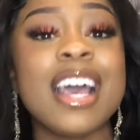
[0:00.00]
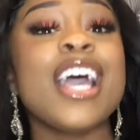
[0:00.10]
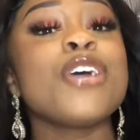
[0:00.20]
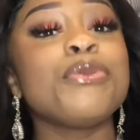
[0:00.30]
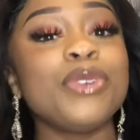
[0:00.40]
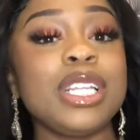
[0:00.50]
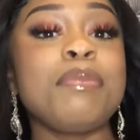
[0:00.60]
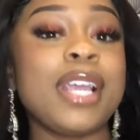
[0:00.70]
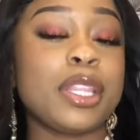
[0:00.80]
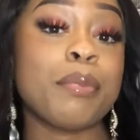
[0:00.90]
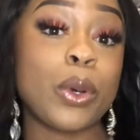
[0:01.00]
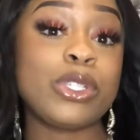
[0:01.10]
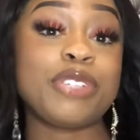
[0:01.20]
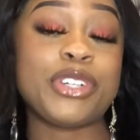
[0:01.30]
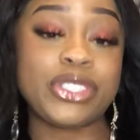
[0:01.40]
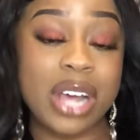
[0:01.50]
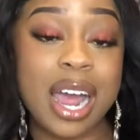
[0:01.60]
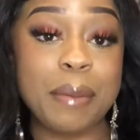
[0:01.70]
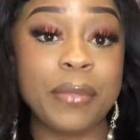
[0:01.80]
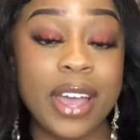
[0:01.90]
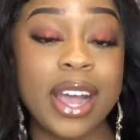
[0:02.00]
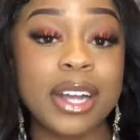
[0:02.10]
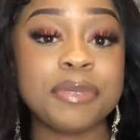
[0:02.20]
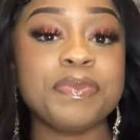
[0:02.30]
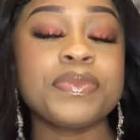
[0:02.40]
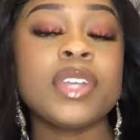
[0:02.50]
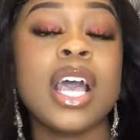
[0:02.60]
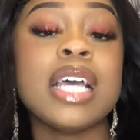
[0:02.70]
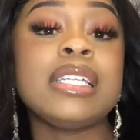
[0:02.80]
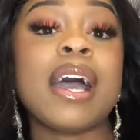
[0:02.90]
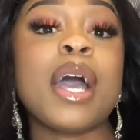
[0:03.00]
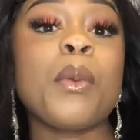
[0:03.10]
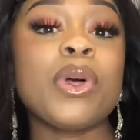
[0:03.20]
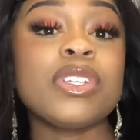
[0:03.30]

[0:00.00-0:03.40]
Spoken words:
and really make the most of your time there. Now, I will